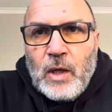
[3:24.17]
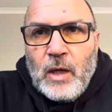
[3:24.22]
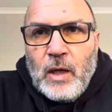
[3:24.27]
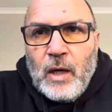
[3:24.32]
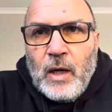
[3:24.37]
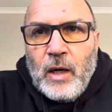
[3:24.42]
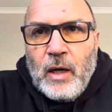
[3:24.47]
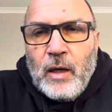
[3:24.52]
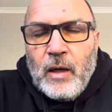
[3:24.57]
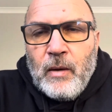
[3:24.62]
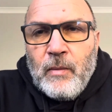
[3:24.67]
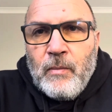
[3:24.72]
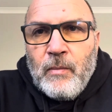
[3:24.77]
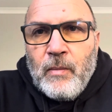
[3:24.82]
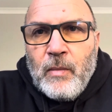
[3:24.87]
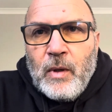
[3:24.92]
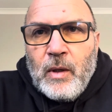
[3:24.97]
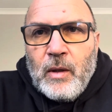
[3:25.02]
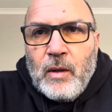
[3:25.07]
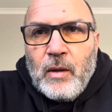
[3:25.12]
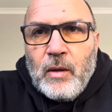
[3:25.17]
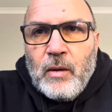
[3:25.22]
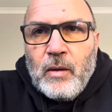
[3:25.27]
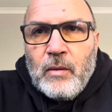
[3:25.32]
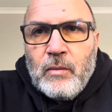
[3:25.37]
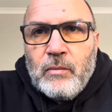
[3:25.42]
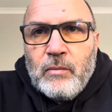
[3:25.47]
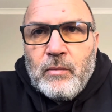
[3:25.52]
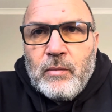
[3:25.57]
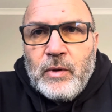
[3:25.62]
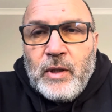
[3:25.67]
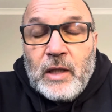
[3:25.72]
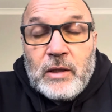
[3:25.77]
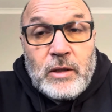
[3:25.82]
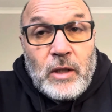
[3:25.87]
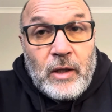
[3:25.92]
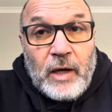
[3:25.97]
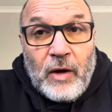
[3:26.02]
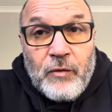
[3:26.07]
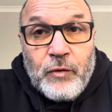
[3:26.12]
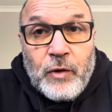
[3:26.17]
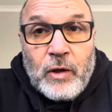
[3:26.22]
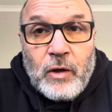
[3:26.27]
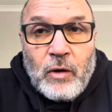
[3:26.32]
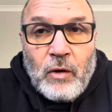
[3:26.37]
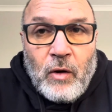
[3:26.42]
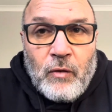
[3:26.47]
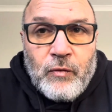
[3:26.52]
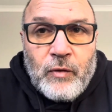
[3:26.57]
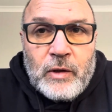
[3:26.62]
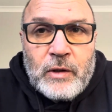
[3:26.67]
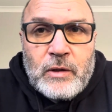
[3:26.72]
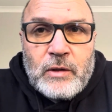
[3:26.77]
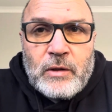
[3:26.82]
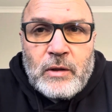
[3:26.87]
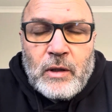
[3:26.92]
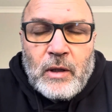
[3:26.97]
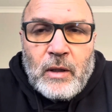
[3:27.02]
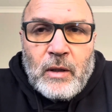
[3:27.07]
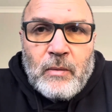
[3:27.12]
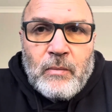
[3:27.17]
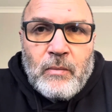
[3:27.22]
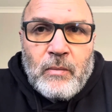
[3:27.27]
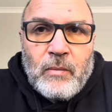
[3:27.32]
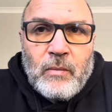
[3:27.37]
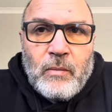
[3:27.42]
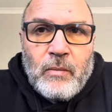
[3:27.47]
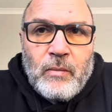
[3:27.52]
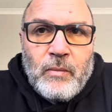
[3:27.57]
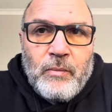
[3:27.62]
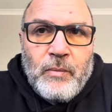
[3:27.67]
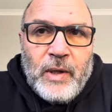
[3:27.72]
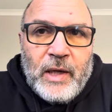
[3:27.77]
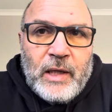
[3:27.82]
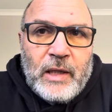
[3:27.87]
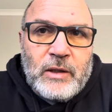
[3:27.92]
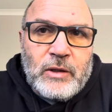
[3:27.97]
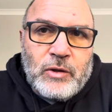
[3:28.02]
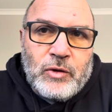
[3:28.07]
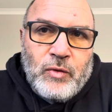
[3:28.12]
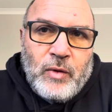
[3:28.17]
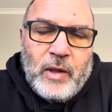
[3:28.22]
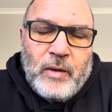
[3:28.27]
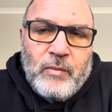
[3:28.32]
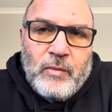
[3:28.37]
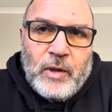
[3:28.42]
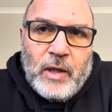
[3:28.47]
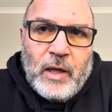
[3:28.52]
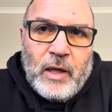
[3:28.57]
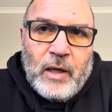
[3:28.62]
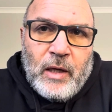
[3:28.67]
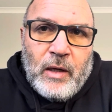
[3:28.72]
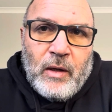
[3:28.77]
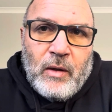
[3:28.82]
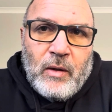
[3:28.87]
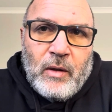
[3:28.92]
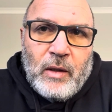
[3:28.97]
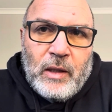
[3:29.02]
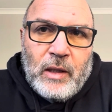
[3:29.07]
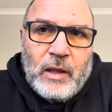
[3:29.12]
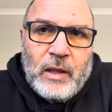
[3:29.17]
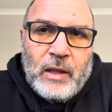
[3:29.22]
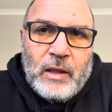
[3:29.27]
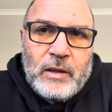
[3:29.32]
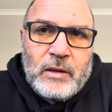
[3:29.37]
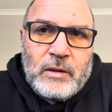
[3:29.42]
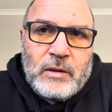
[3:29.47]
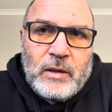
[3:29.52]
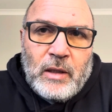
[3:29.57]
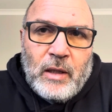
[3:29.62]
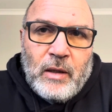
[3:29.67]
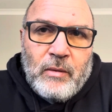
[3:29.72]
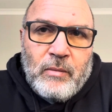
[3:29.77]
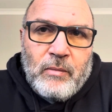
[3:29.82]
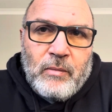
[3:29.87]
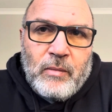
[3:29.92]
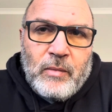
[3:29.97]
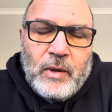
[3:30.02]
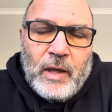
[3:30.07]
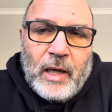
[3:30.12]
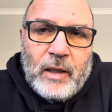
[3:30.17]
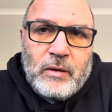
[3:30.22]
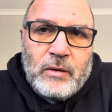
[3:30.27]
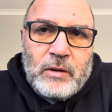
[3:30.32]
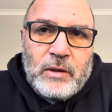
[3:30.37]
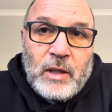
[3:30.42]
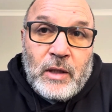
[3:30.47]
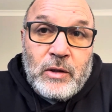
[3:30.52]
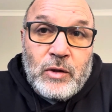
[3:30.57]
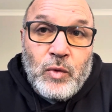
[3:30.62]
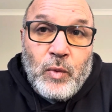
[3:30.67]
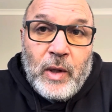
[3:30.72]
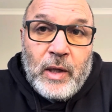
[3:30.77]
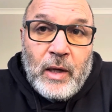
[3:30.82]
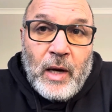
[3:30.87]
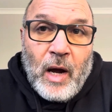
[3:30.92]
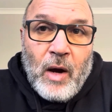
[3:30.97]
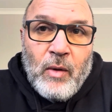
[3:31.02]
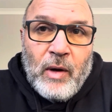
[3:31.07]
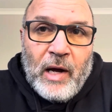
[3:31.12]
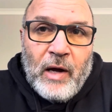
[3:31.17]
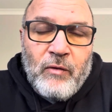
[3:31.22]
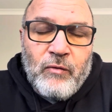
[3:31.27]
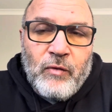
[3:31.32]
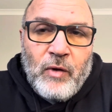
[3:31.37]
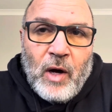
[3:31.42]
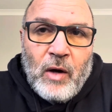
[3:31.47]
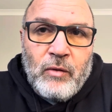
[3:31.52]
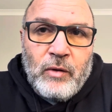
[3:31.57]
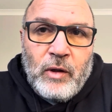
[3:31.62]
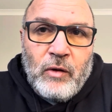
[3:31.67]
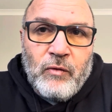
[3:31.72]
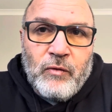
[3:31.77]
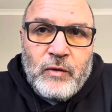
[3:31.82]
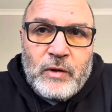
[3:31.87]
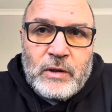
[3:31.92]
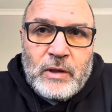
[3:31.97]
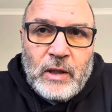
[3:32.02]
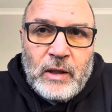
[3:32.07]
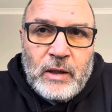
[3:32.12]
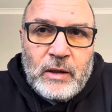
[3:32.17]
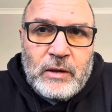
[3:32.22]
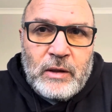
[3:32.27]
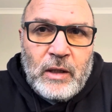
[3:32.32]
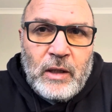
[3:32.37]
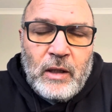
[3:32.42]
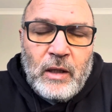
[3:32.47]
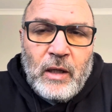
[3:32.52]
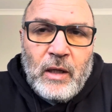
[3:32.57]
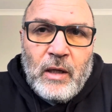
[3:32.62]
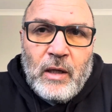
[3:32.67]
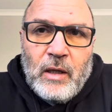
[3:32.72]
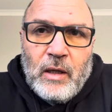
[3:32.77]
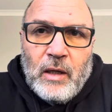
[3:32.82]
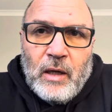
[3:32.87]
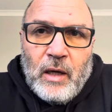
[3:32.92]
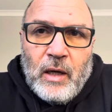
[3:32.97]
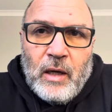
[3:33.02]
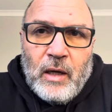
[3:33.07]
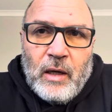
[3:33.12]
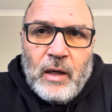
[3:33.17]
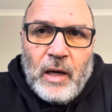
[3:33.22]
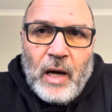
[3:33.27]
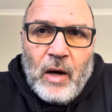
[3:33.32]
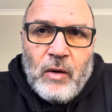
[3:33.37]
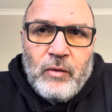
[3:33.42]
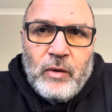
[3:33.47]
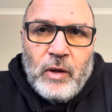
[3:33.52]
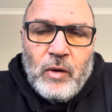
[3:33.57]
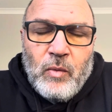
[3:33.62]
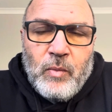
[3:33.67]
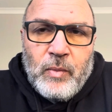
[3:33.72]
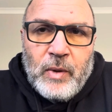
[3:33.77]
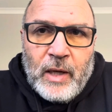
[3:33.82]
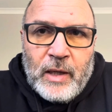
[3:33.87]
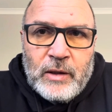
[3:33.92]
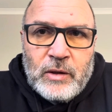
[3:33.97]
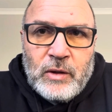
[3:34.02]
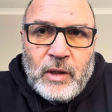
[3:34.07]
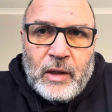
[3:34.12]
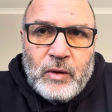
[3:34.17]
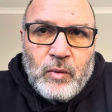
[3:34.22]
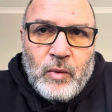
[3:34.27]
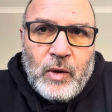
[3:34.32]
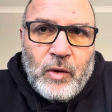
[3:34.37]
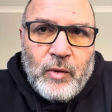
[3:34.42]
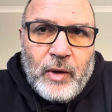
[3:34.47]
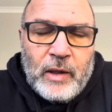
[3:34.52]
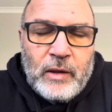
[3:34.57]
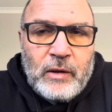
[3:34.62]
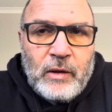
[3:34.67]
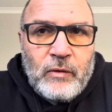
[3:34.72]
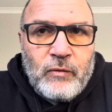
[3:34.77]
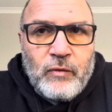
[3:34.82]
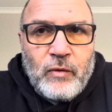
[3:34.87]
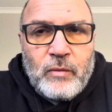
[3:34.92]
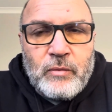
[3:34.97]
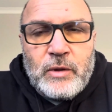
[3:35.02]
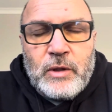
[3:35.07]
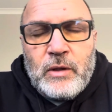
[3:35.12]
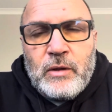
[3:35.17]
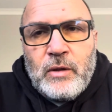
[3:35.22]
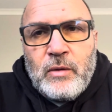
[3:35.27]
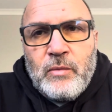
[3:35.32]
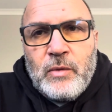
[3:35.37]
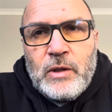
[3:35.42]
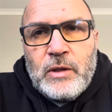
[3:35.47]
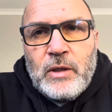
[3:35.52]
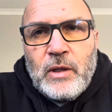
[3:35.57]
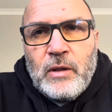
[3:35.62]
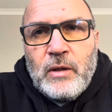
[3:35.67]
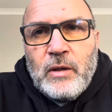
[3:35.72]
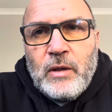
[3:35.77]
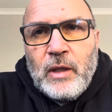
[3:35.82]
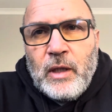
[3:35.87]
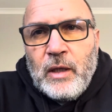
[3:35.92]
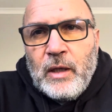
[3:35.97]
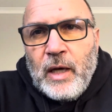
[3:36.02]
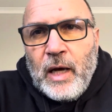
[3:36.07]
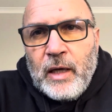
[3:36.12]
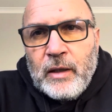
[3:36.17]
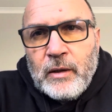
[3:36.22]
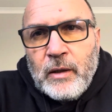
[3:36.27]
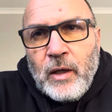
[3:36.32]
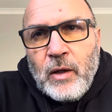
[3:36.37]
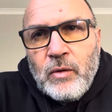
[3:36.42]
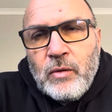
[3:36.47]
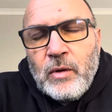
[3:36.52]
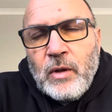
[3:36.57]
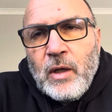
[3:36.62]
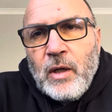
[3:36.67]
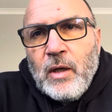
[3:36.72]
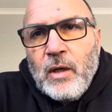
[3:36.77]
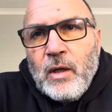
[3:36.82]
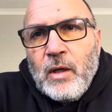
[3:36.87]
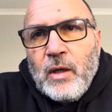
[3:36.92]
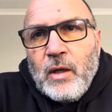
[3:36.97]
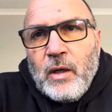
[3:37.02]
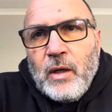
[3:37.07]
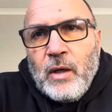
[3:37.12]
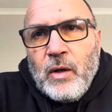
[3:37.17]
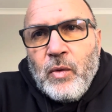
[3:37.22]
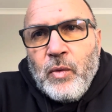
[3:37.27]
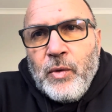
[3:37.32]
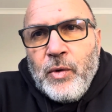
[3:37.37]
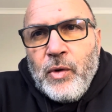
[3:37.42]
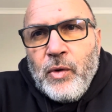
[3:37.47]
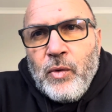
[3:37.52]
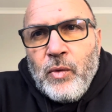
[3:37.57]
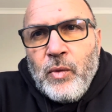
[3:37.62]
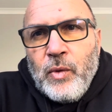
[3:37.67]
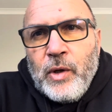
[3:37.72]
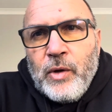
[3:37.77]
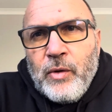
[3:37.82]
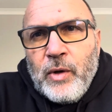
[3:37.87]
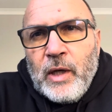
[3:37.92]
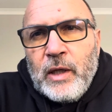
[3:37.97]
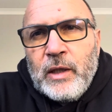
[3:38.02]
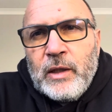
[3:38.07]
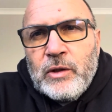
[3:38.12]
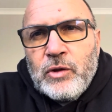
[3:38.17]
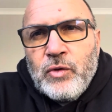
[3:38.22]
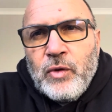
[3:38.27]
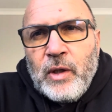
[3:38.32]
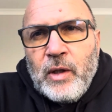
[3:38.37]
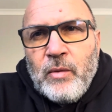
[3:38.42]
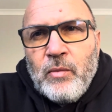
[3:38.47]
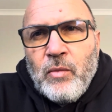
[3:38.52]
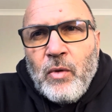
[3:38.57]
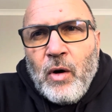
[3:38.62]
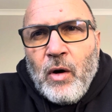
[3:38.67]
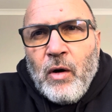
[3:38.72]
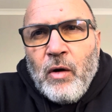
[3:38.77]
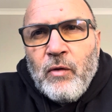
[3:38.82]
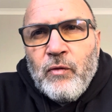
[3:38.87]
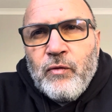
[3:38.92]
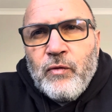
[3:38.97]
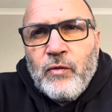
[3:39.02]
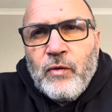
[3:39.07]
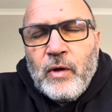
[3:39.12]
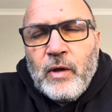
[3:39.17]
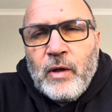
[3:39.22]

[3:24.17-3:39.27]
The South African office, biggest dream there is that since we now have our new facility, our new place that we're renting from City Mission in Athlone, we really dream of